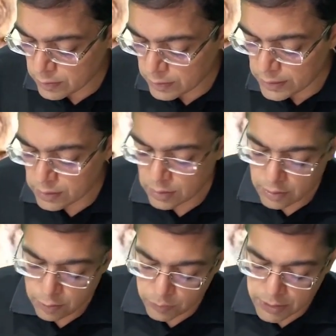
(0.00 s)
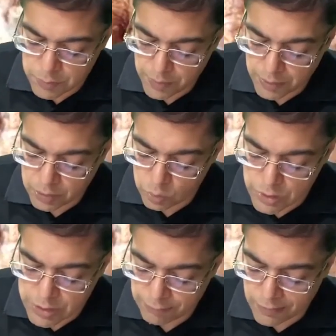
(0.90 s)
right? With respect to
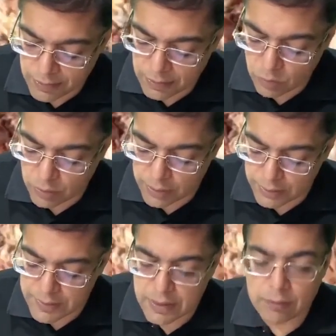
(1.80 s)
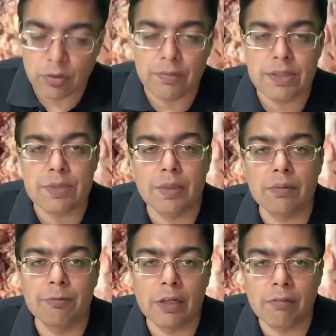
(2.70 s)
syphilitic aortitis, thankfully, which has
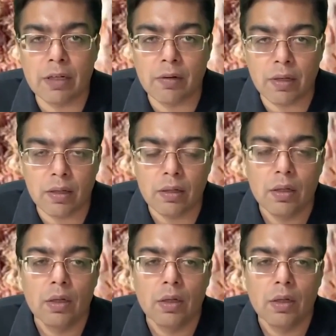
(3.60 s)
become very, very rare,